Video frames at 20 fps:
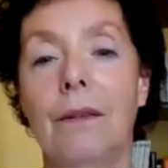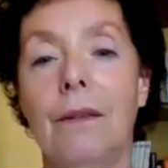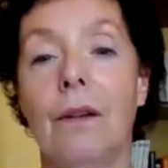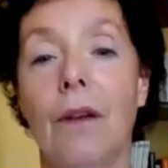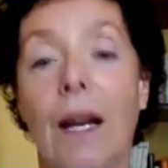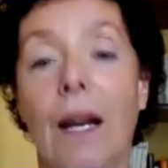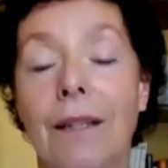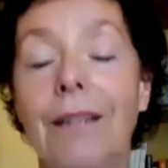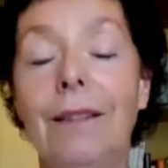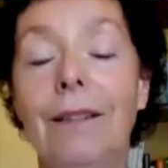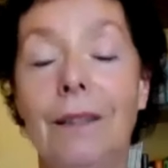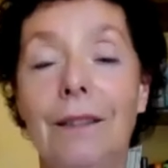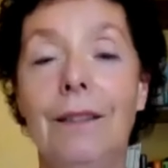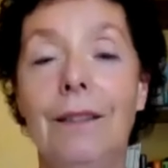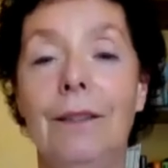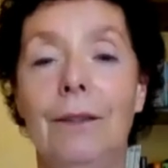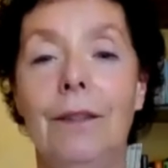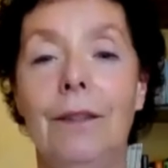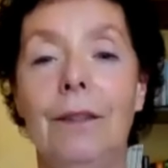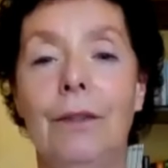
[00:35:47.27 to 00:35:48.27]

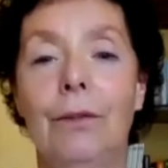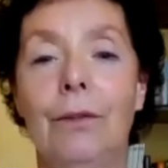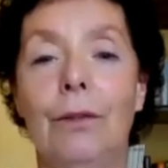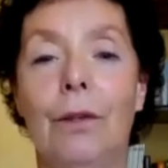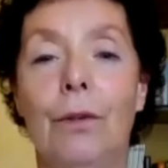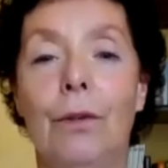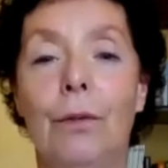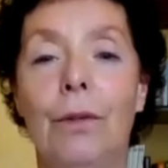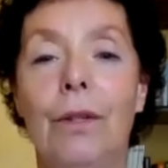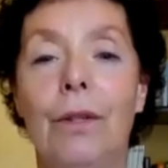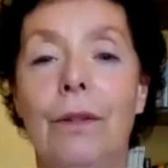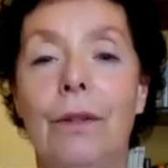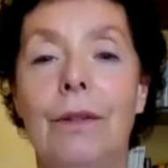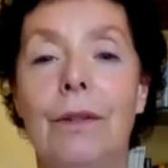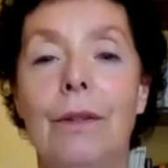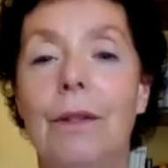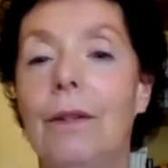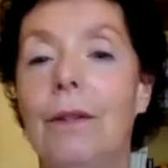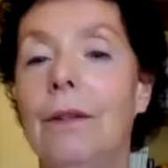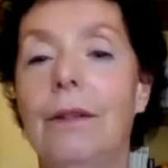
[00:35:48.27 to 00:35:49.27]
luckily, you know,
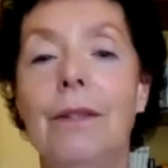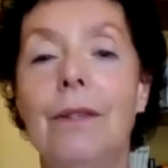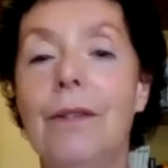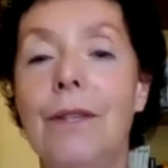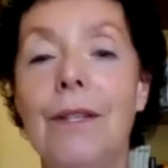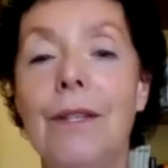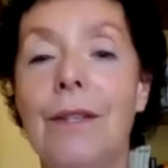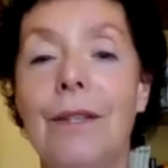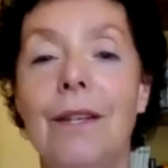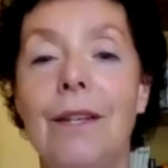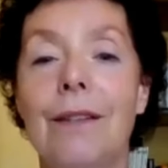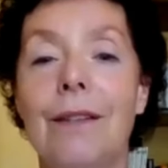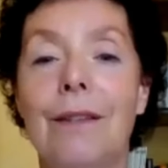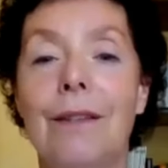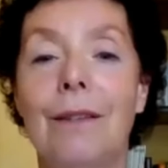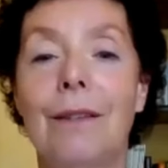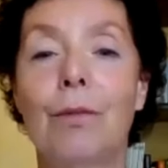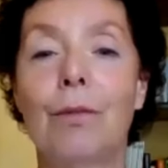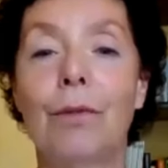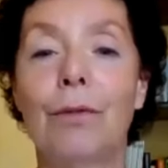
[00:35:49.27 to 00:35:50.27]
the, the disease
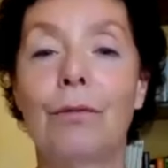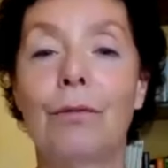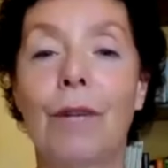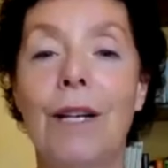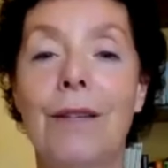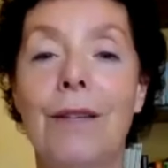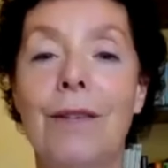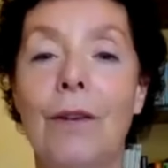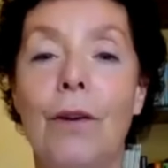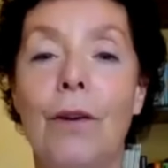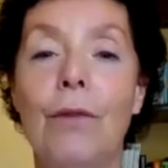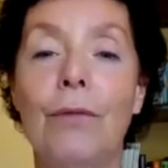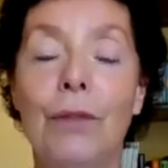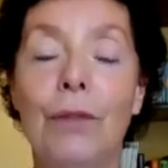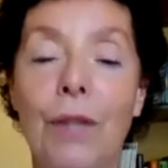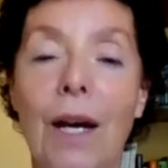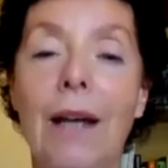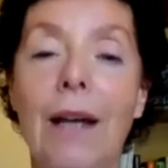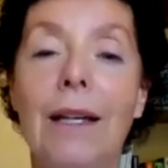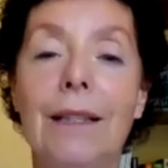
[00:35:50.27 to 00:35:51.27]
doesn't progress
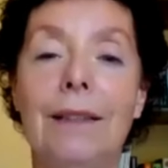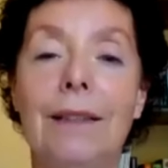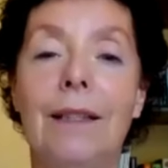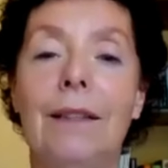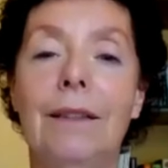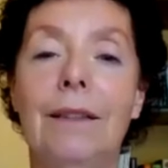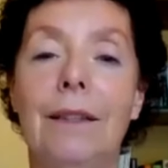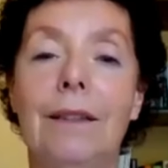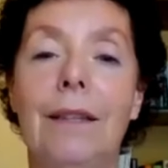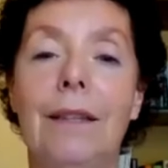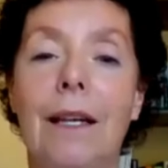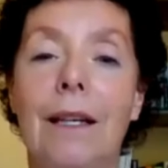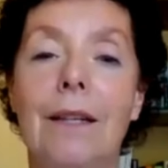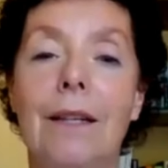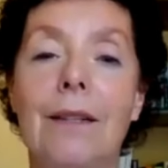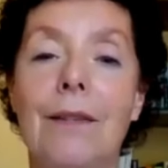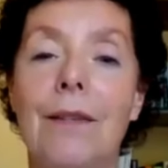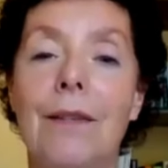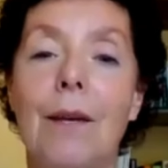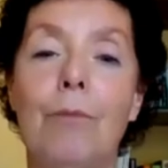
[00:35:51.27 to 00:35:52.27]
overnight and it
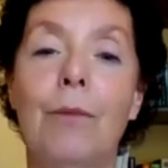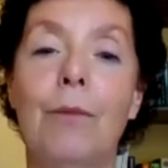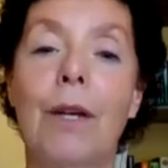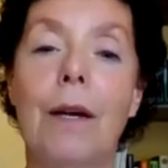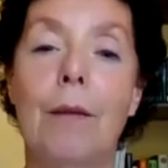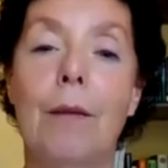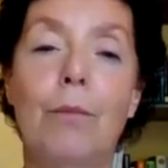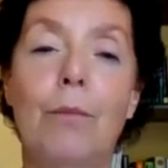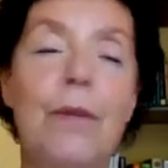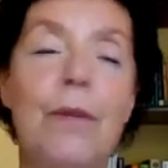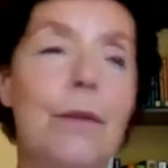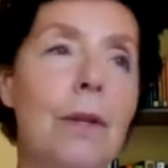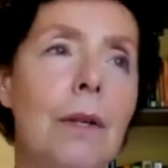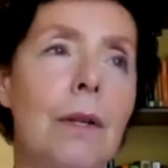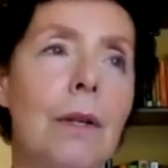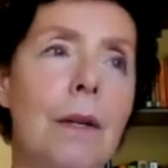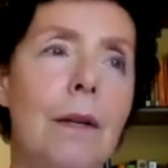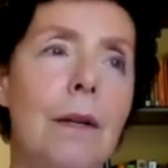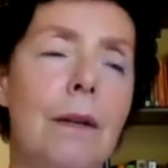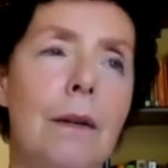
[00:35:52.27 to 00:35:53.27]
takes sometimes
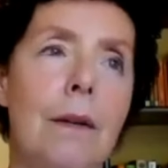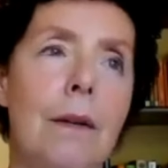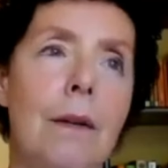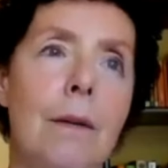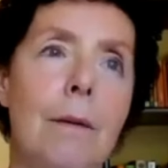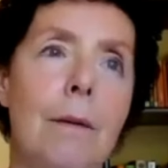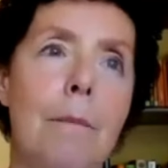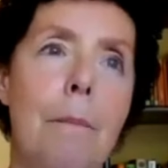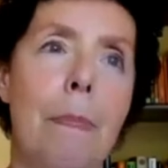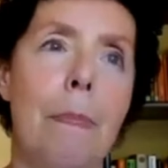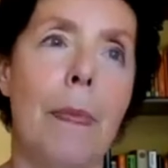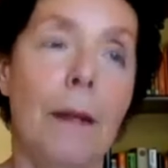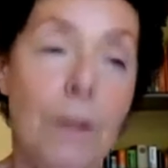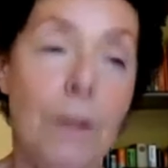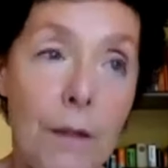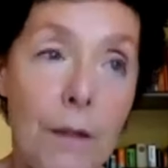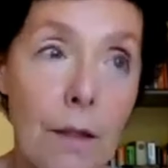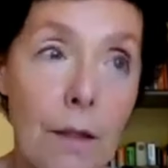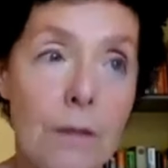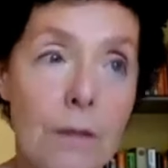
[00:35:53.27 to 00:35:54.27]

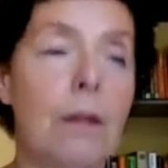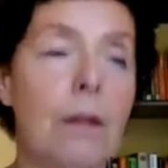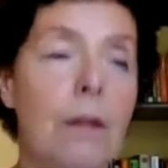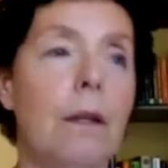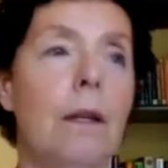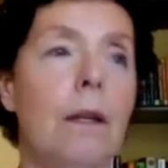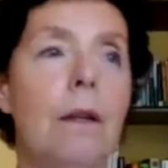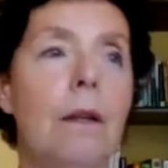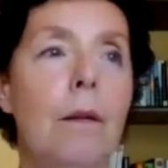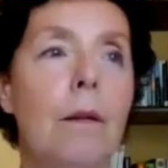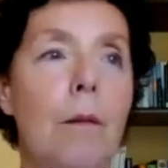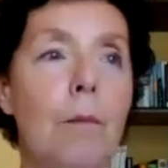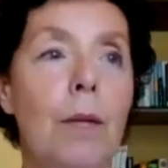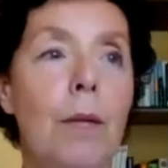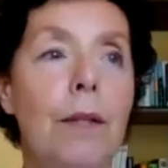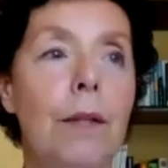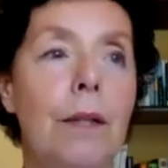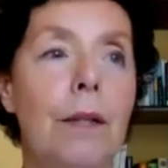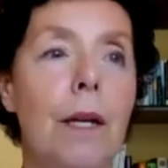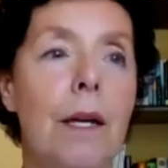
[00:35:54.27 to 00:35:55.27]
years in
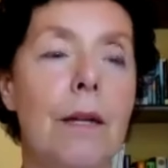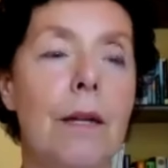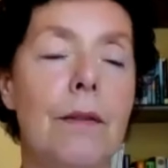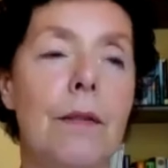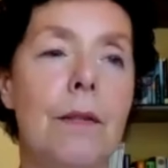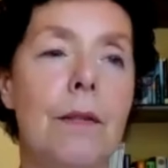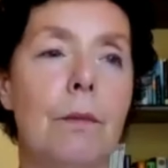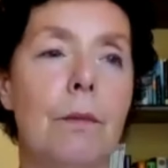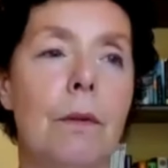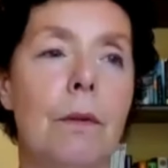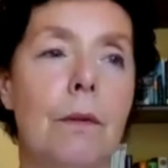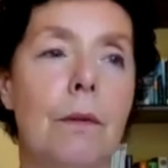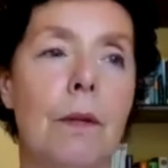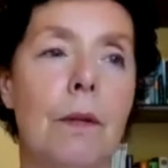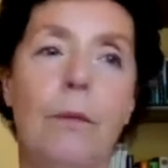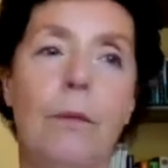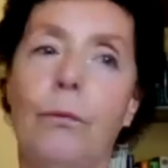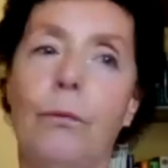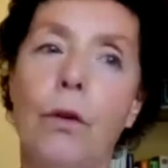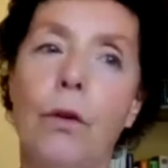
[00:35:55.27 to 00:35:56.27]
many cases
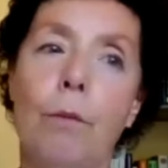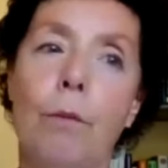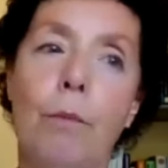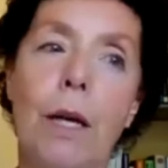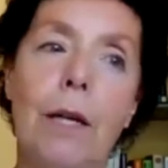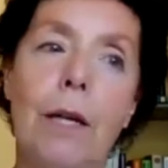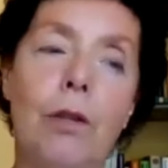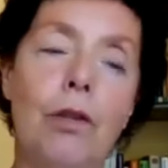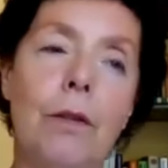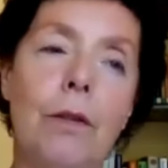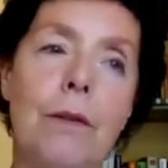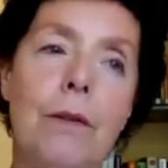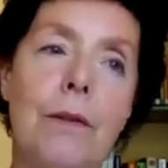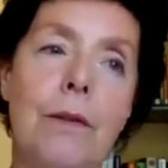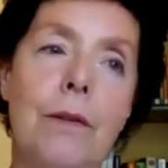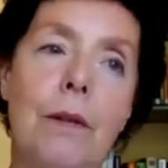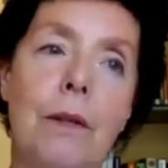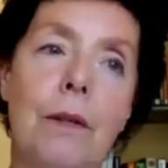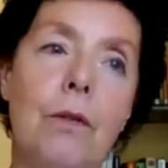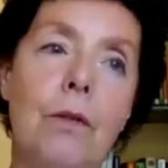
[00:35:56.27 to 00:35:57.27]
for
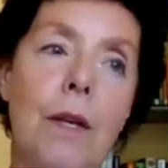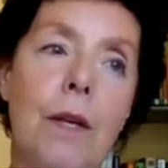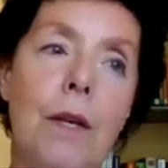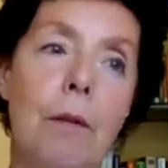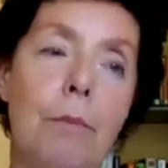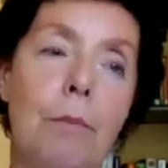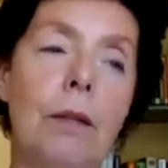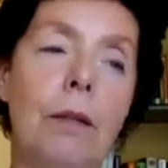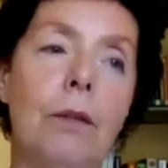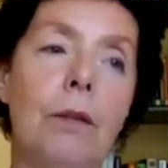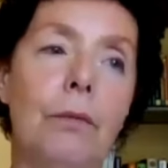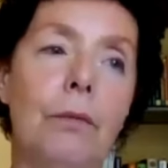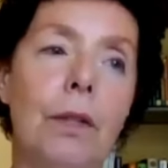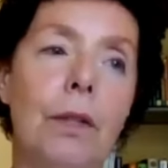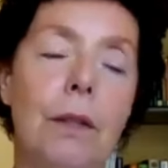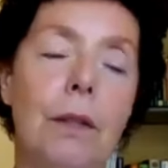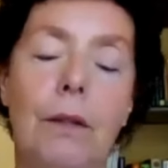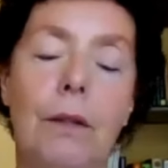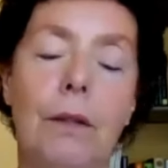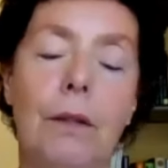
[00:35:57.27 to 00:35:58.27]
patients uh, to their benefit.
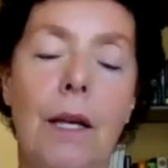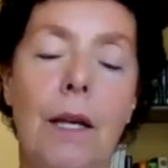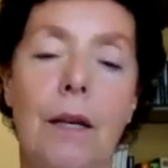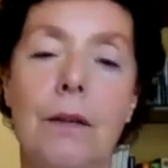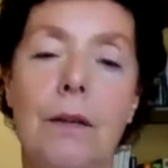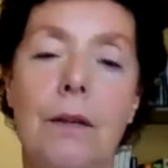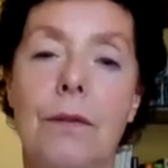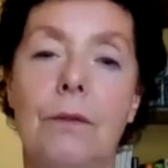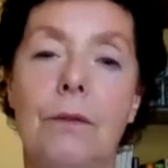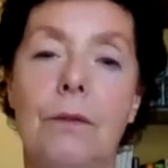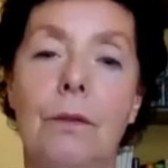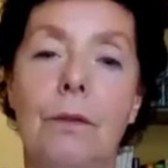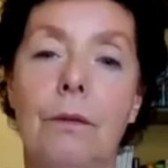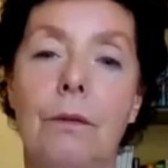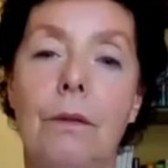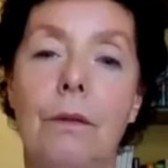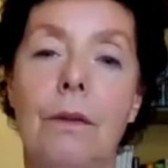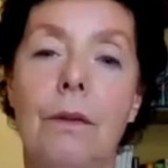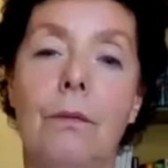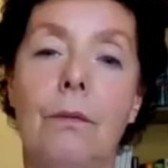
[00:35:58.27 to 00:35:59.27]
It takes
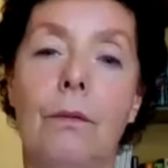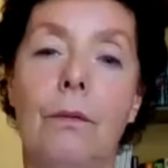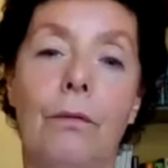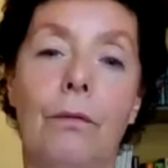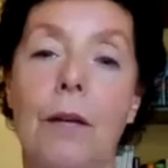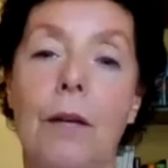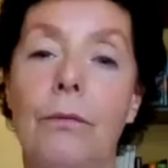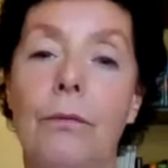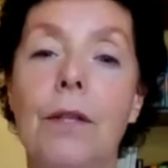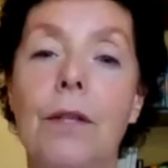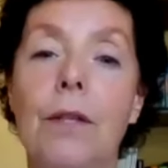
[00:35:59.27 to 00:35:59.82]
five